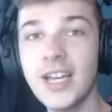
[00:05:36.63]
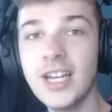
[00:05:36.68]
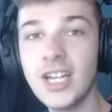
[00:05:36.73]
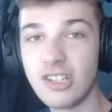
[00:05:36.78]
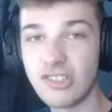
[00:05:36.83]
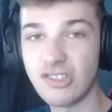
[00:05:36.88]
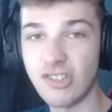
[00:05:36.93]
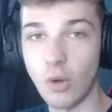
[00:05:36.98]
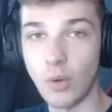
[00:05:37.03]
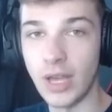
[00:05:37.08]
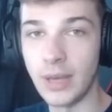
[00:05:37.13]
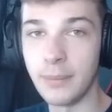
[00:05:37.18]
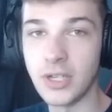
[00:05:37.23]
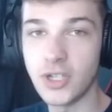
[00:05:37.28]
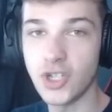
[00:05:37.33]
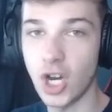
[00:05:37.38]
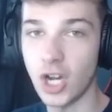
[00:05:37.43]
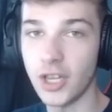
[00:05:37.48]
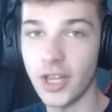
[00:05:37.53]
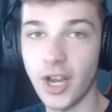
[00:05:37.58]
So him and
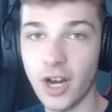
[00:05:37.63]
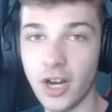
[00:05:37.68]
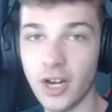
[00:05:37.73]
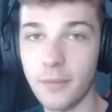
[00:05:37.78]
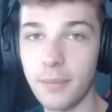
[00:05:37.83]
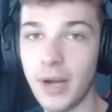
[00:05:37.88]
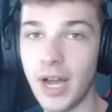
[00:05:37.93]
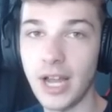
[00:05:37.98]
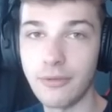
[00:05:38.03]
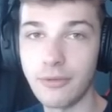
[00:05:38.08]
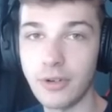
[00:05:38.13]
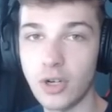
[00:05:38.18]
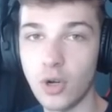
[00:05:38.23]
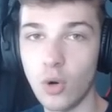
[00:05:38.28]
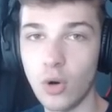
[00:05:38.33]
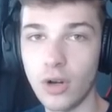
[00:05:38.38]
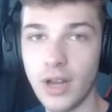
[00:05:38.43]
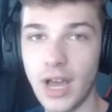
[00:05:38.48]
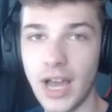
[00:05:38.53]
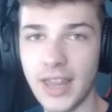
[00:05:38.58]
Charlie are gonna probably
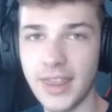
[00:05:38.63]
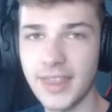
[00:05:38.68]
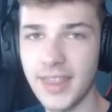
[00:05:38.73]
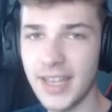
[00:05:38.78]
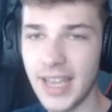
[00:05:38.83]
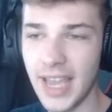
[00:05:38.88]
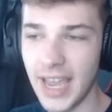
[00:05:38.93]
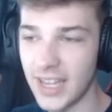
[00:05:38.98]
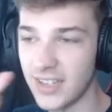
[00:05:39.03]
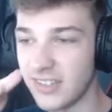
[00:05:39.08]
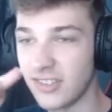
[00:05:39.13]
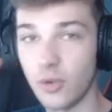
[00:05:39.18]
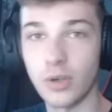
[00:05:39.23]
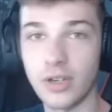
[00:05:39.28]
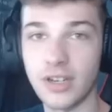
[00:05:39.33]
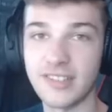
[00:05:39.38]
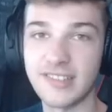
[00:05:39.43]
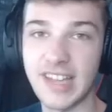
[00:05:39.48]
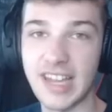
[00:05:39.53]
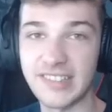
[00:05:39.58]
record. I think Ant's doing
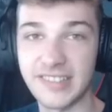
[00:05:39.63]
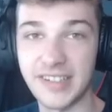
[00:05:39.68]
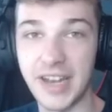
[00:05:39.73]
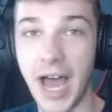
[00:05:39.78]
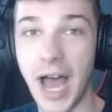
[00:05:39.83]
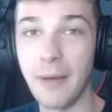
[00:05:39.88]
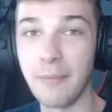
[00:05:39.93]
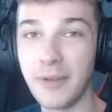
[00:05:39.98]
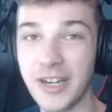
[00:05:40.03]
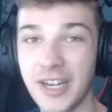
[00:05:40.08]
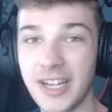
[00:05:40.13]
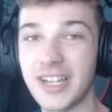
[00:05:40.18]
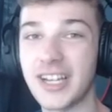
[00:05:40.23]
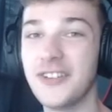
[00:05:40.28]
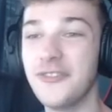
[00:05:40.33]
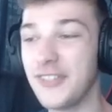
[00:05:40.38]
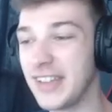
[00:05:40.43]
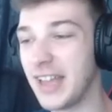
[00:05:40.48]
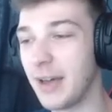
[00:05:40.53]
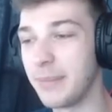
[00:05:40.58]
Assassin. I'm gonna
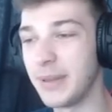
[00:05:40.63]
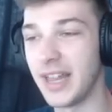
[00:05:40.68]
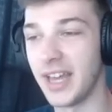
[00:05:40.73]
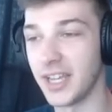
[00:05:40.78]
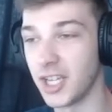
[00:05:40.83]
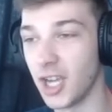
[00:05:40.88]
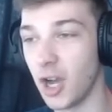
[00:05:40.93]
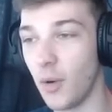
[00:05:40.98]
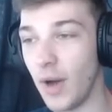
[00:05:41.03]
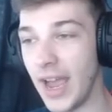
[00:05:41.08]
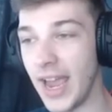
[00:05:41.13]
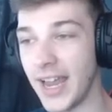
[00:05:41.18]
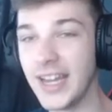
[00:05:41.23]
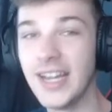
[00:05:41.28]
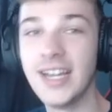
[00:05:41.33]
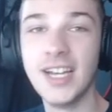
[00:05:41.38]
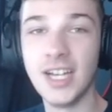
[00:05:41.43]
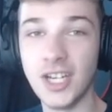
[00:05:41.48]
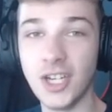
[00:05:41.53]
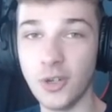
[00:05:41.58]
convince. I'll be like, yo, Ant,
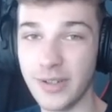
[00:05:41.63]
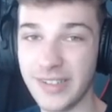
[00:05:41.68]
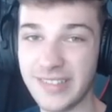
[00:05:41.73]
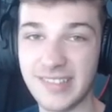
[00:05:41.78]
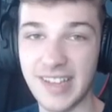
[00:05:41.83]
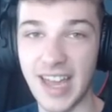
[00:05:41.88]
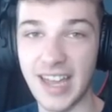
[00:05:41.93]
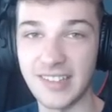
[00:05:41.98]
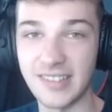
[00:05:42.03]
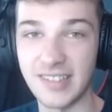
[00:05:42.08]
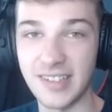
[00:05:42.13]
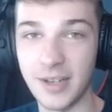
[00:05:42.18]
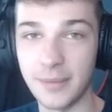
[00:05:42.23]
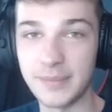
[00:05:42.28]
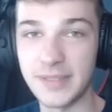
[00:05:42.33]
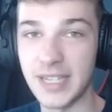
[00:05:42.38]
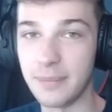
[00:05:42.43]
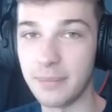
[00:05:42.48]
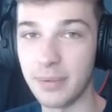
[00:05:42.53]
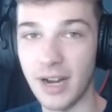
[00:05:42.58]
new Assassin
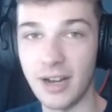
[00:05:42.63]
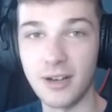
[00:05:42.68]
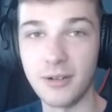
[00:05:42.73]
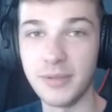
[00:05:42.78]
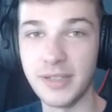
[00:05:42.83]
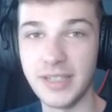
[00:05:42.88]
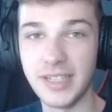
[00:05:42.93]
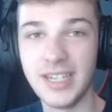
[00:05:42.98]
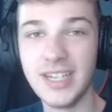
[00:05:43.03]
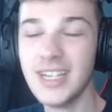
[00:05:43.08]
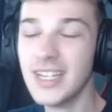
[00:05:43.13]
update probably.